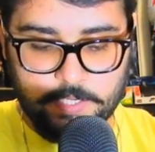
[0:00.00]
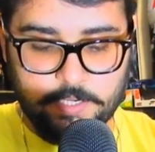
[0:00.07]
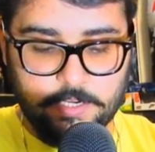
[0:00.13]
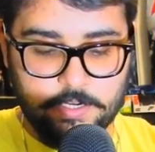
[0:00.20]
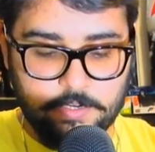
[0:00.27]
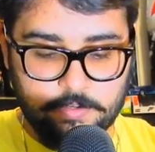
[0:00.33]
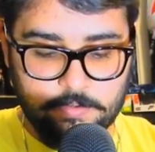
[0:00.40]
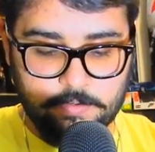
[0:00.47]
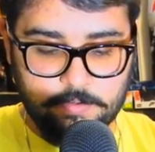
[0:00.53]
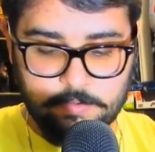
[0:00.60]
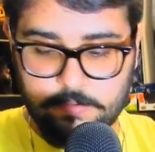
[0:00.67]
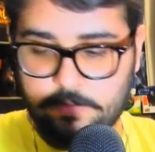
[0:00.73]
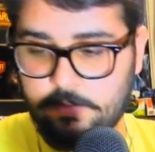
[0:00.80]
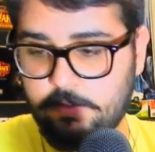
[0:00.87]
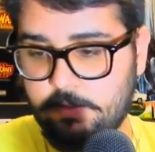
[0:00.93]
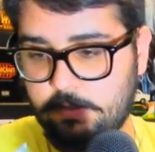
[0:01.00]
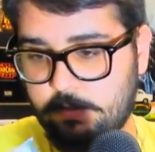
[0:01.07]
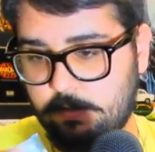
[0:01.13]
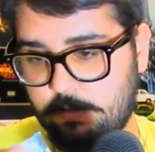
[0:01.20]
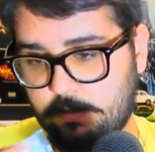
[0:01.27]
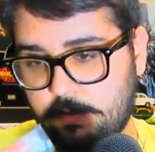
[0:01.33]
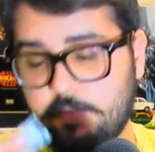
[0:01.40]
And
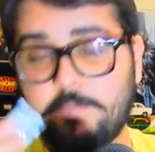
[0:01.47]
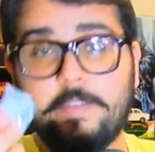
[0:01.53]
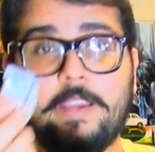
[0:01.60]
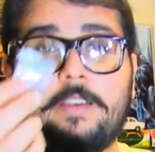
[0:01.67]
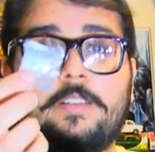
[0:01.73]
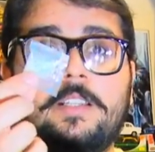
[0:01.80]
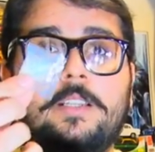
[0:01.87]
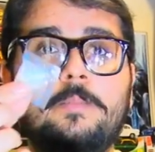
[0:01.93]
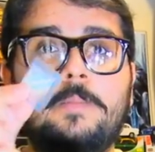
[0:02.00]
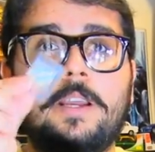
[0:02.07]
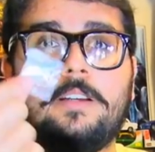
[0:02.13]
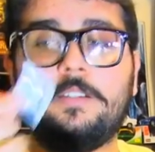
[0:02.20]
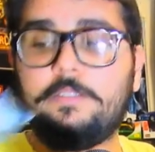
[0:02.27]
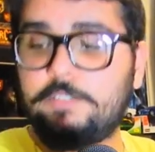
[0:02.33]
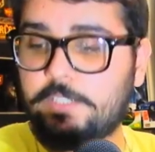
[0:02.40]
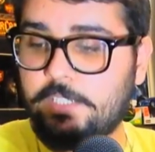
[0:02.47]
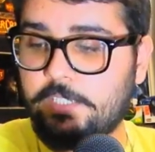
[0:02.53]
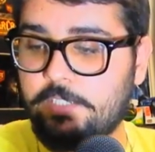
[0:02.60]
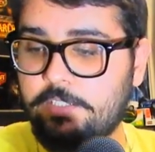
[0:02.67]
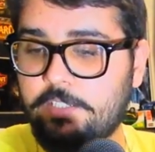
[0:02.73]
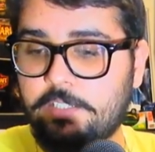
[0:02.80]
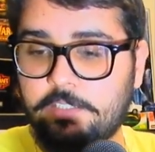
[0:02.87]
you have a little bag of
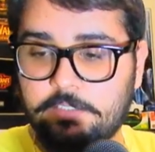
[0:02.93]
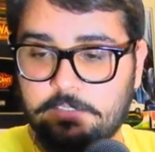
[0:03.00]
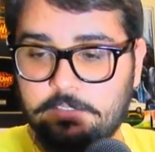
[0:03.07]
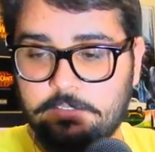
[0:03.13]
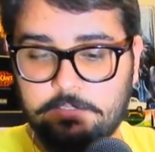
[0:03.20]
silica gel.